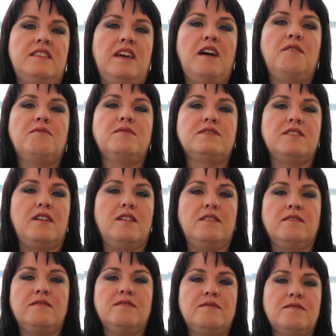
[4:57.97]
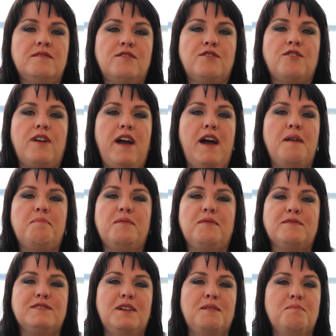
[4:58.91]
that was all crap.
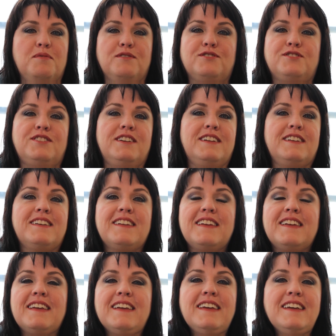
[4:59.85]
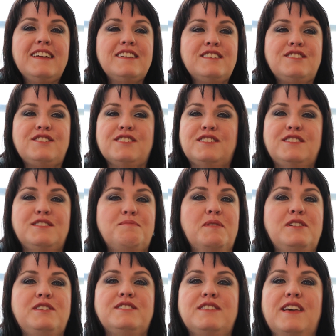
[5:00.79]
It was all bullshit. Just as
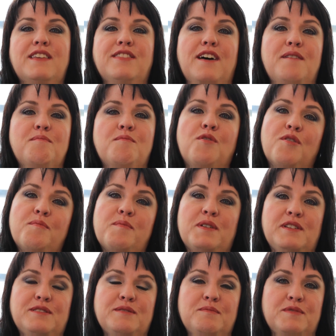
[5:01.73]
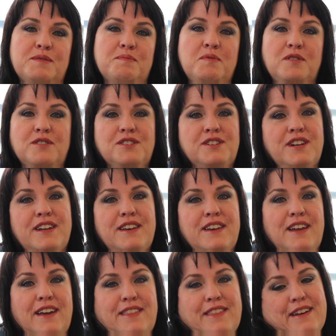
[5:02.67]
much as I thought Mormonism was bullshit,
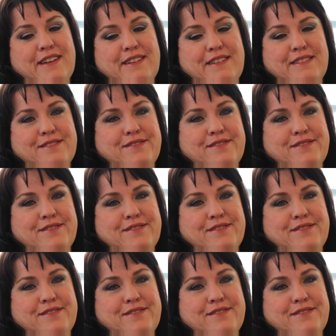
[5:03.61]
I thought